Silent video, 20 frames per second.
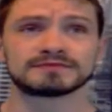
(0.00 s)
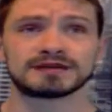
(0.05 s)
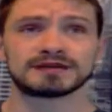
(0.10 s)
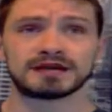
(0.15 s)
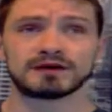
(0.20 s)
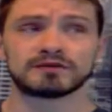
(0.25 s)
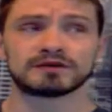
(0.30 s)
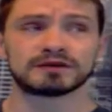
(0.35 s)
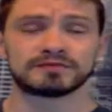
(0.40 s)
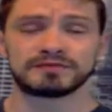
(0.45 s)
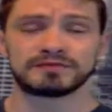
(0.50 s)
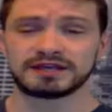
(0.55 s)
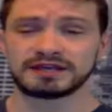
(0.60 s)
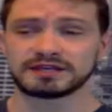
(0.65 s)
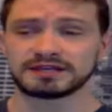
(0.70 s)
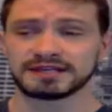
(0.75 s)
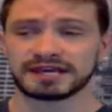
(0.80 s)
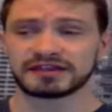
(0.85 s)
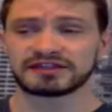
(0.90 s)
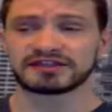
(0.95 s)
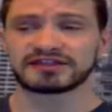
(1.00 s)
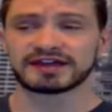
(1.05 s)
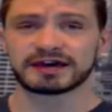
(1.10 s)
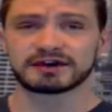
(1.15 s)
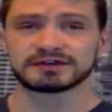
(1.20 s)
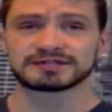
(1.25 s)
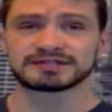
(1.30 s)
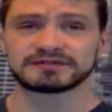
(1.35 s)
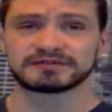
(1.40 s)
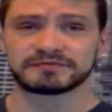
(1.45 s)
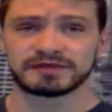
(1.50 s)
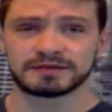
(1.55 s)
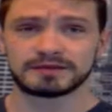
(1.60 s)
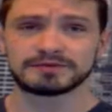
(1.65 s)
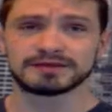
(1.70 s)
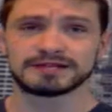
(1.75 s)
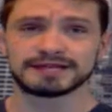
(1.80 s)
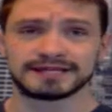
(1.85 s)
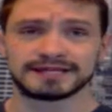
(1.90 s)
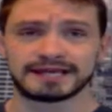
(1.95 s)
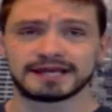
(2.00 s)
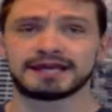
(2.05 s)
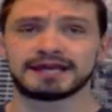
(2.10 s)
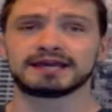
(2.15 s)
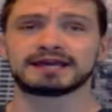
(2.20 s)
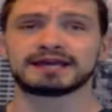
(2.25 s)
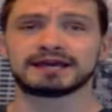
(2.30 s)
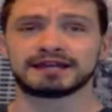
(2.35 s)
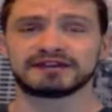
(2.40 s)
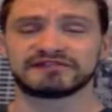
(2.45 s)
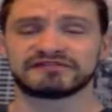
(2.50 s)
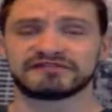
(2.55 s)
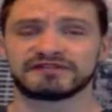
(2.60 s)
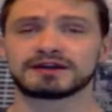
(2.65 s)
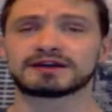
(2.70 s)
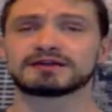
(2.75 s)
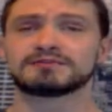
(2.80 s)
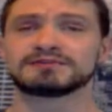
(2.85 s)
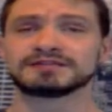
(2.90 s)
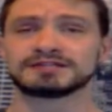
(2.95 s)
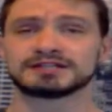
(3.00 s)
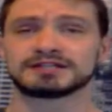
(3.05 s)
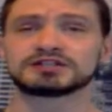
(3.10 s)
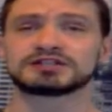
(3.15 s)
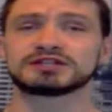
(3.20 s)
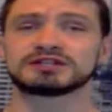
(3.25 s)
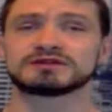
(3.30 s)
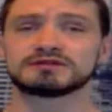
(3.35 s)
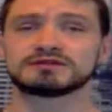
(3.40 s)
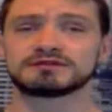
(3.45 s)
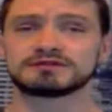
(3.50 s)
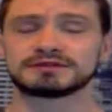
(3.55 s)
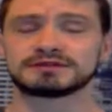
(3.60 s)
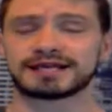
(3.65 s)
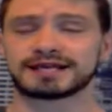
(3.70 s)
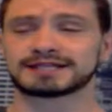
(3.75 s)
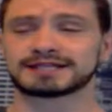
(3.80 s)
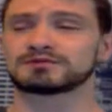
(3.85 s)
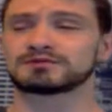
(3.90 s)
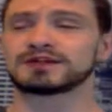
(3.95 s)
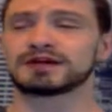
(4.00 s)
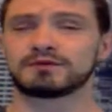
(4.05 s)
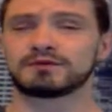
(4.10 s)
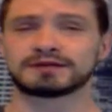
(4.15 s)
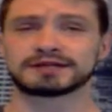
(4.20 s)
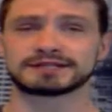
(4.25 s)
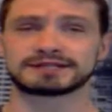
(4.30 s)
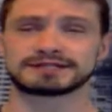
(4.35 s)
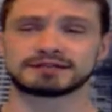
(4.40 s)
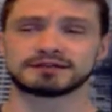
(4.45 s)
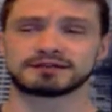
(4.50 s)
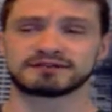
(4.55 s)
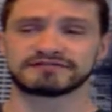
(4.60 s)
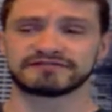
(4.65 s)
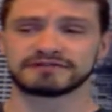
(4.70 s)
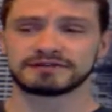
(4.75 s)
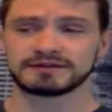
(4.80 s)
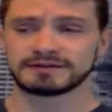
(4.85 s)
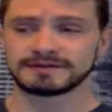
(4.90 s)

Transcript: I want to be in that 1,000 people a day kind of fucking position. That's what I want to serve.